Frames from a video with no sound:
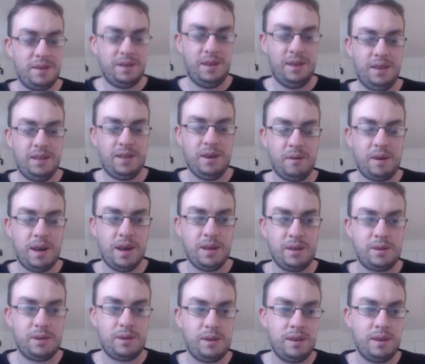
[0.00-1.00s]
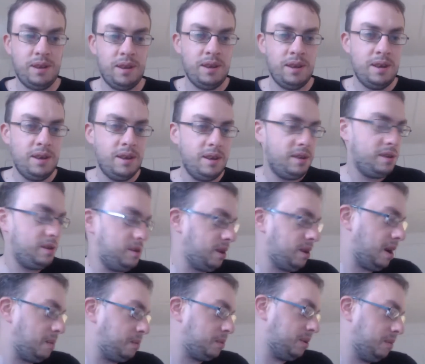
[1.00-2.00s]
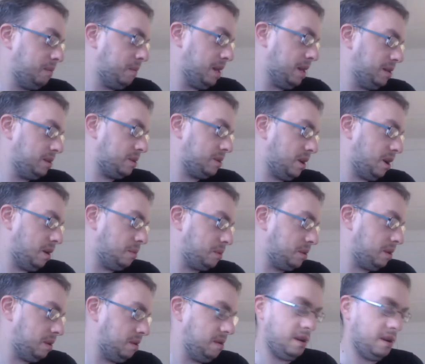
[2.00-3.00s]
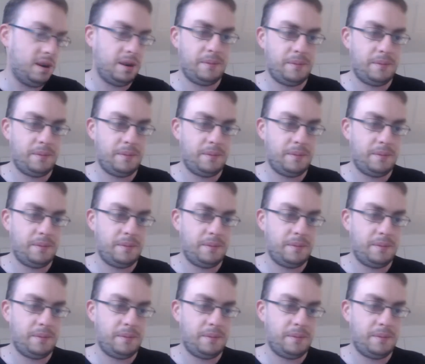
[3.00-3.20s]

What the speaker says: You don't get straps on men's tops, do you?